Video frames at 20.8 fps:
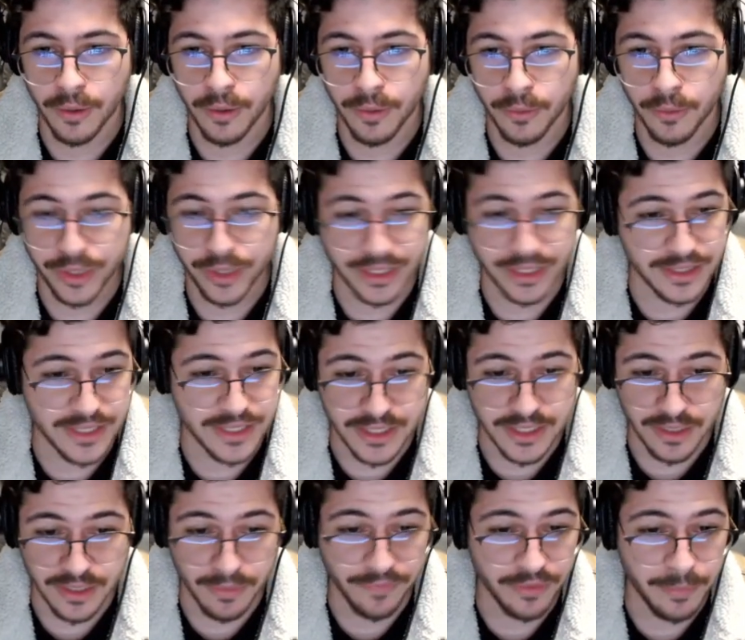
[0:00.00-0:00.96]
We can see
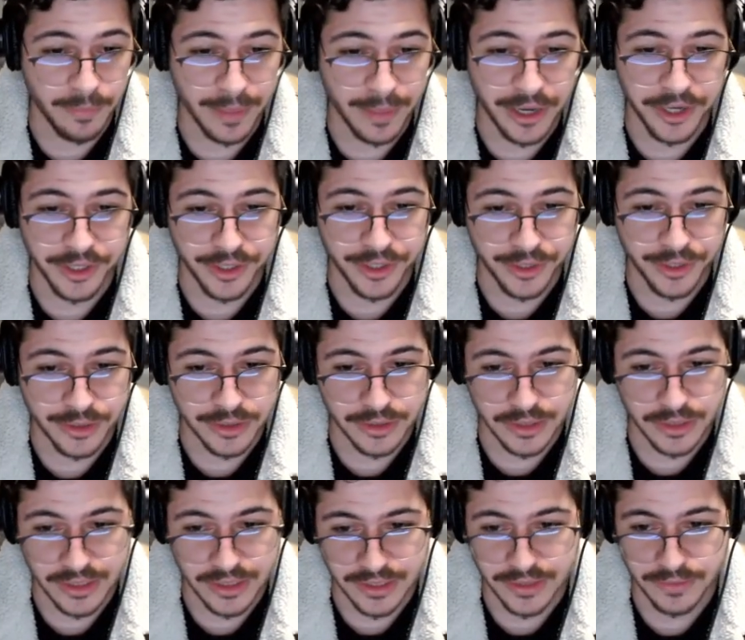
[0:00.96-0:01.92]
some of the
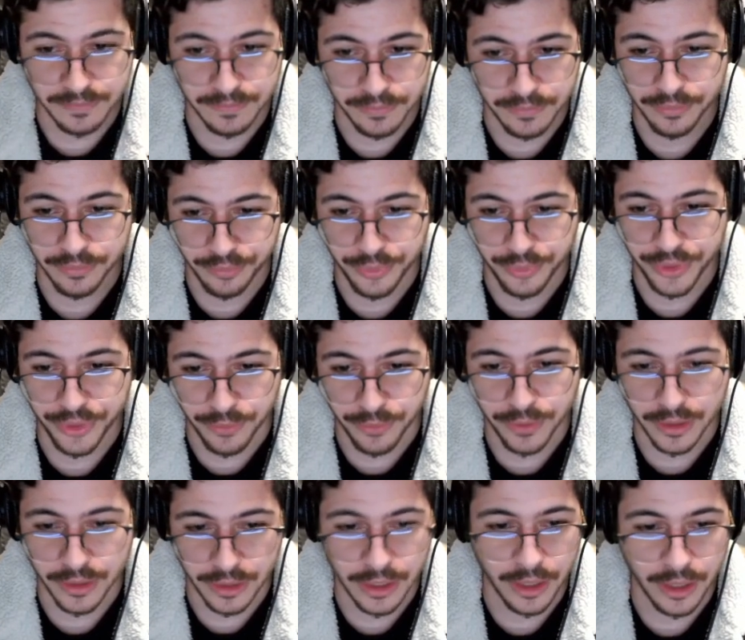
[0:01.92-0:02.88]
partners. This is pretty
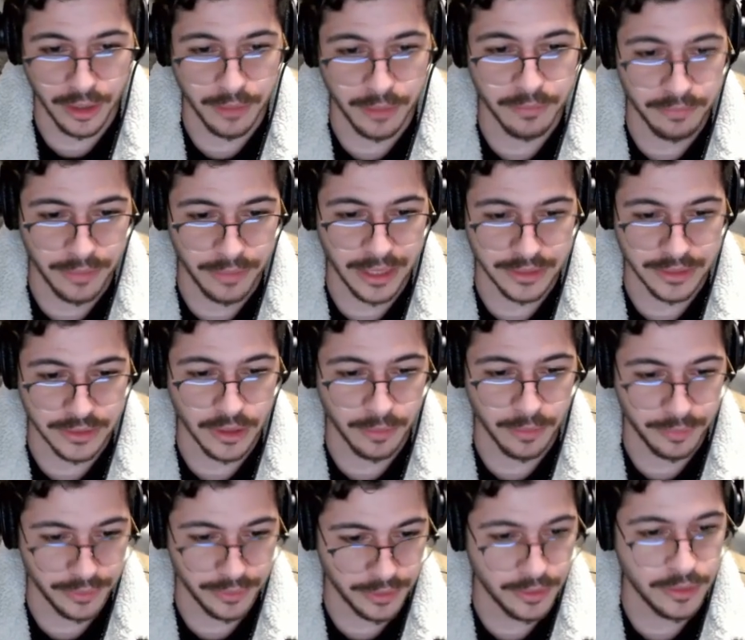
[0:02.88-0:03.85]
well backed
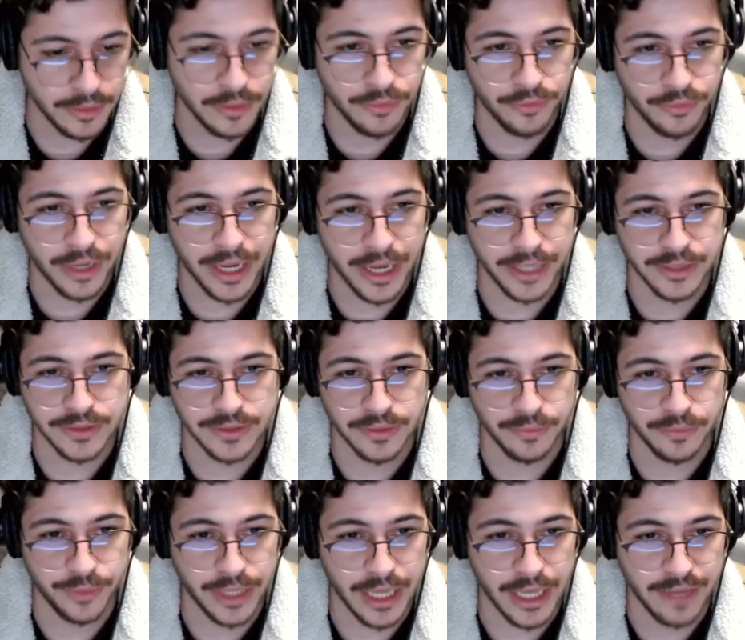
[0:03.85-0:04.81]
up, right?
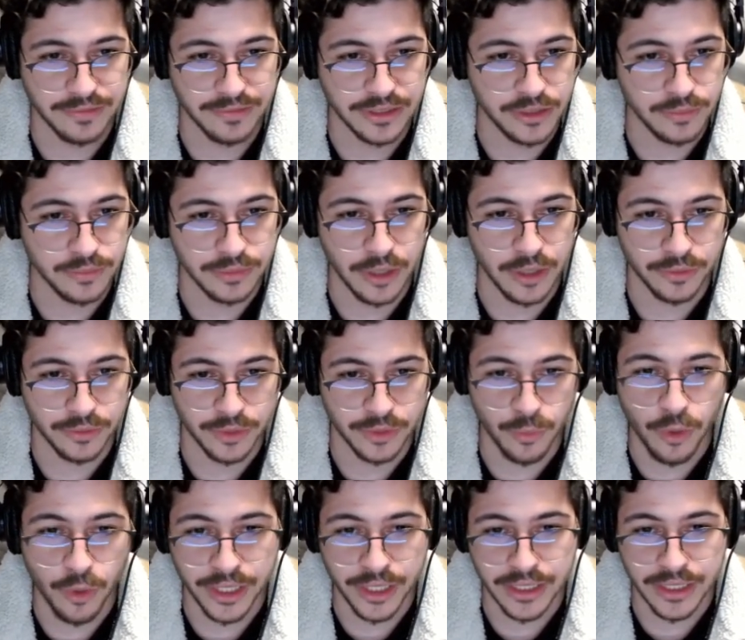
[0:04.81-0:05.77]
So we have Snoop Dogg, The
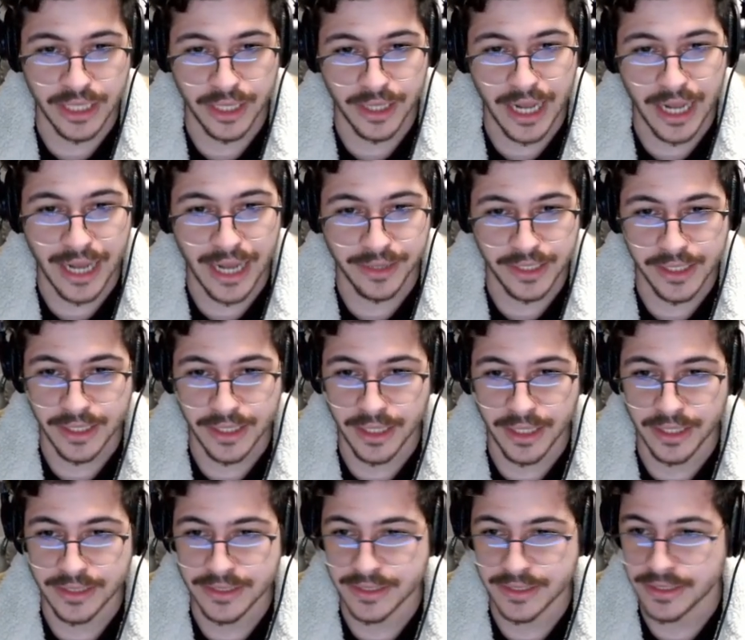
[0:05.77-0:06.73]
Walking Dead,
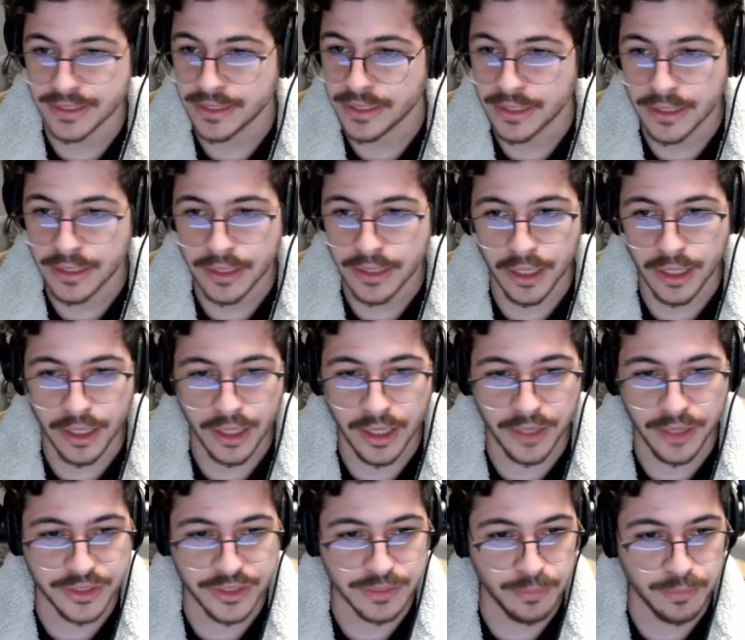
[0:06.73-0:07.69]
Adidas,
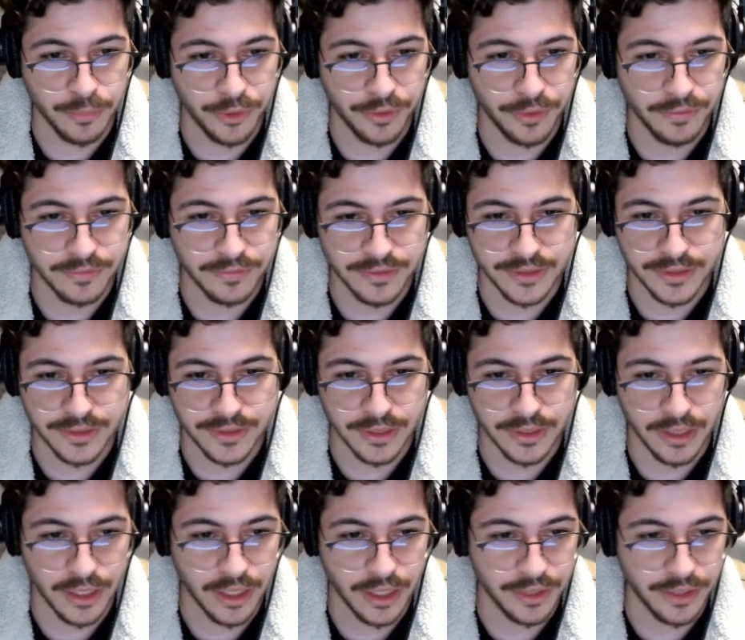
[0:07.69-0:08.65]
the Smurfs,
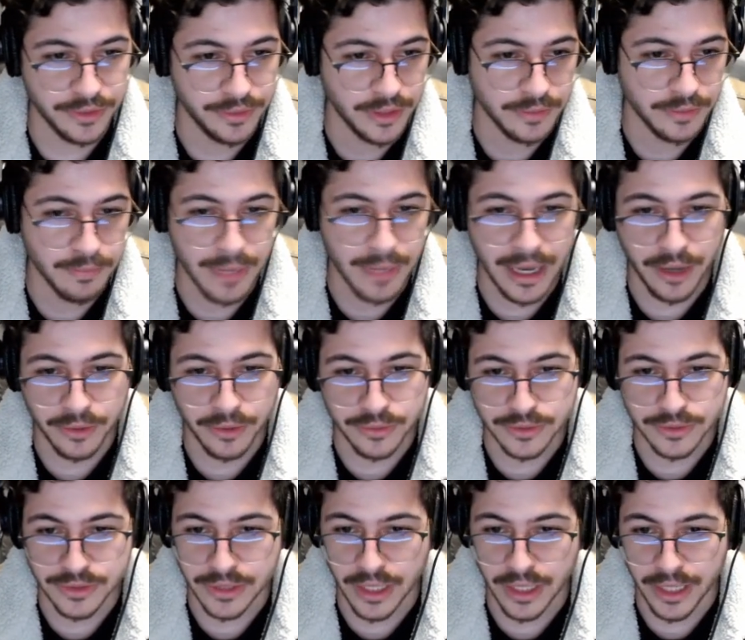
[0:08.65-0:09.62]

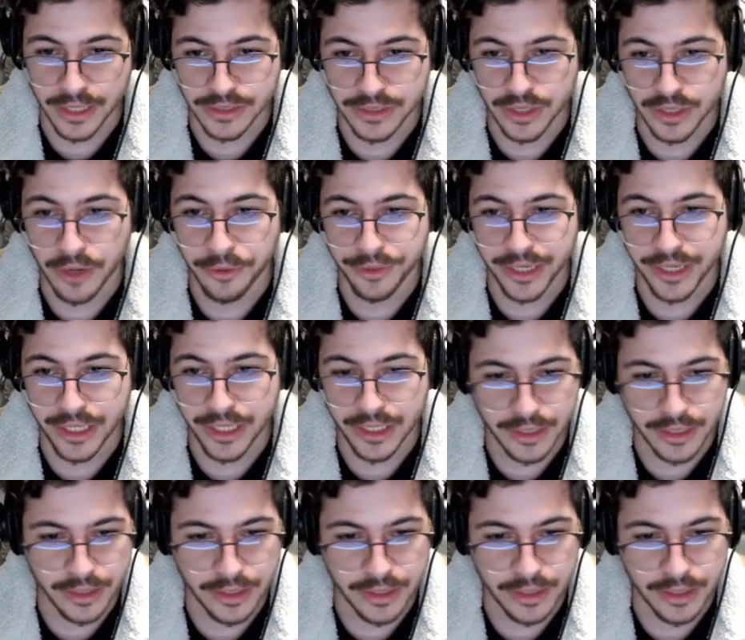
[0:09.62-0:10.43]
deadmau5, Atari.